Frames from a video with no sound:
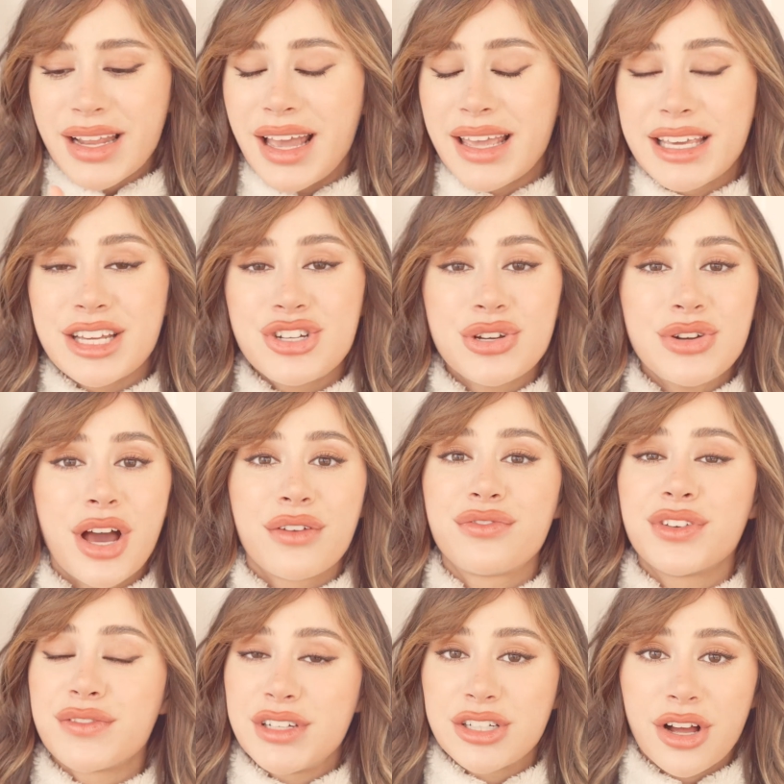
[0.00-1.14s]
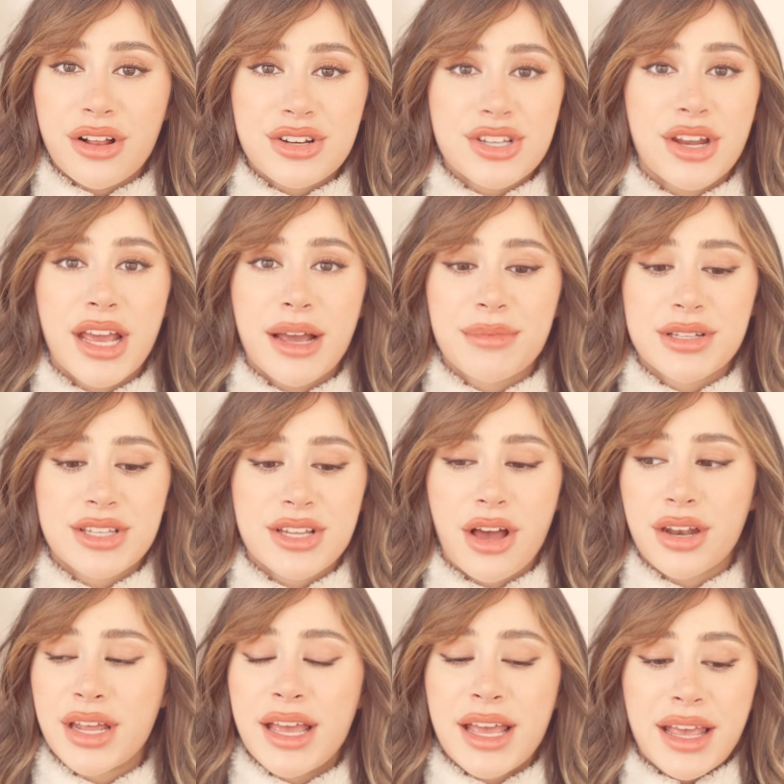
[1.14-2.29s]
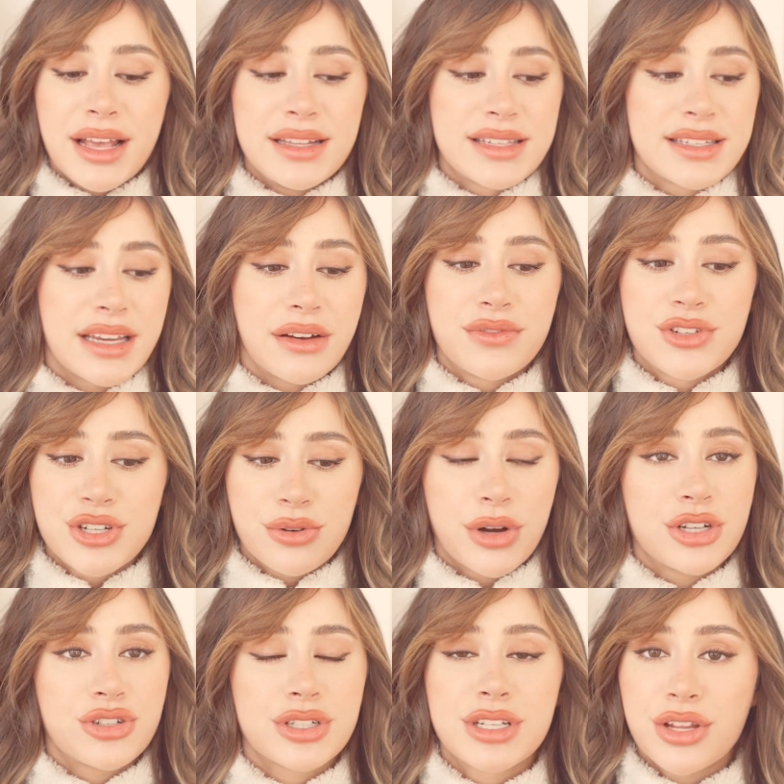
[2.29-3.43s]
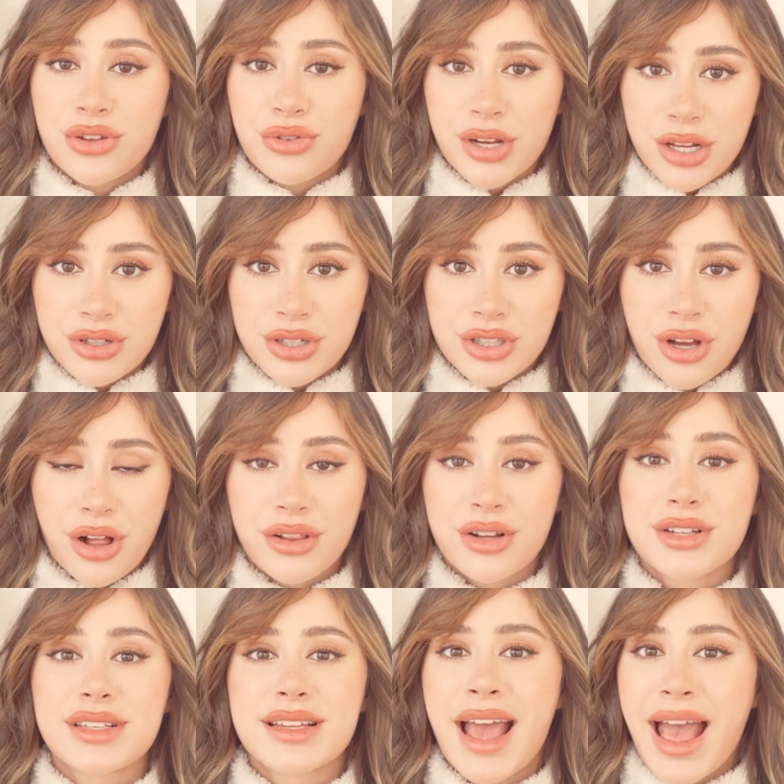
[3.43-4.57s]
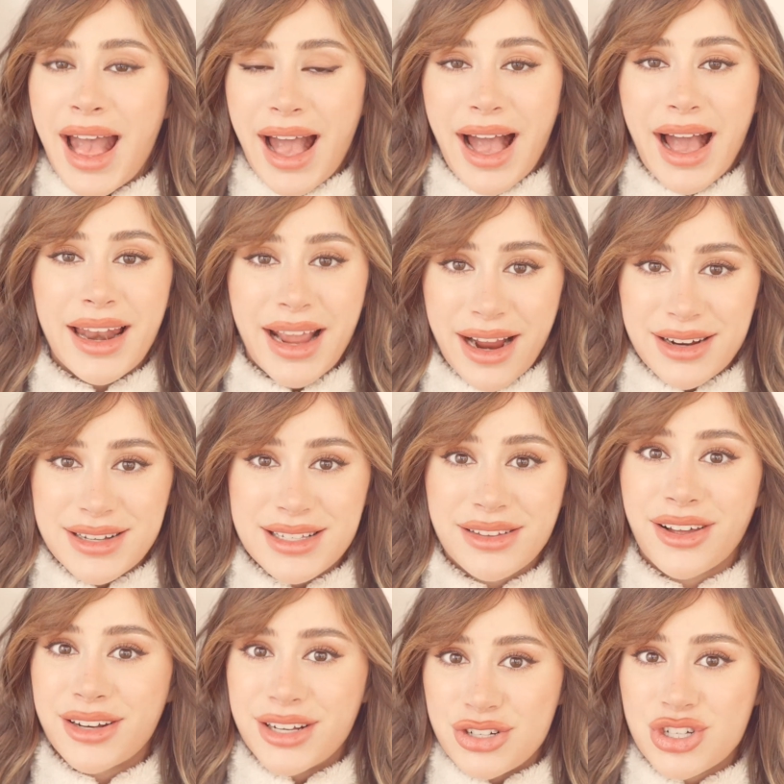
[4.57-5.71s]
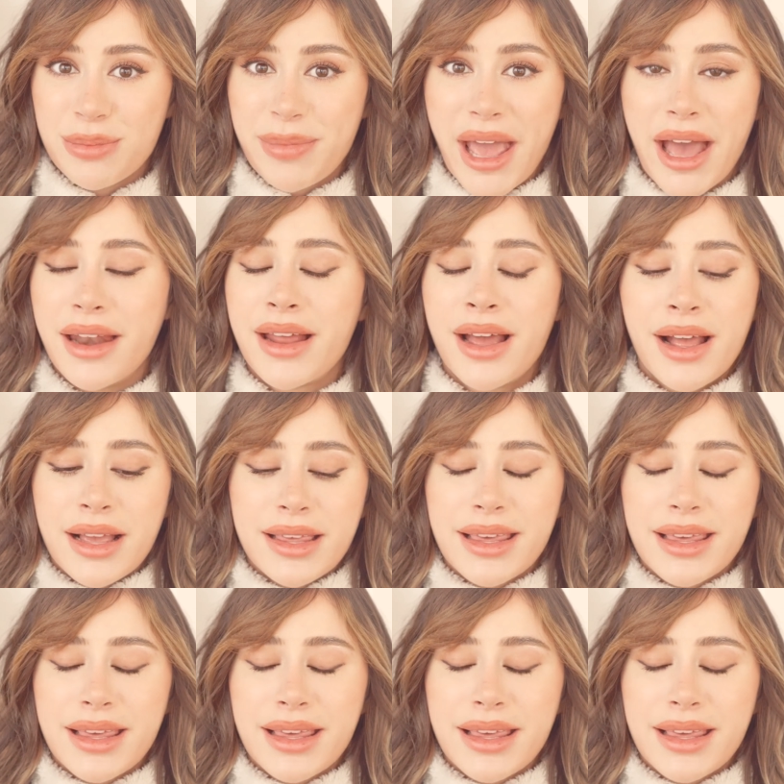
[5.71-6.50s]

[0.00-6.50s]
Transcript: I kid you not, $50 on Amazon instead of $200 to $300 at a hair salon in Japan.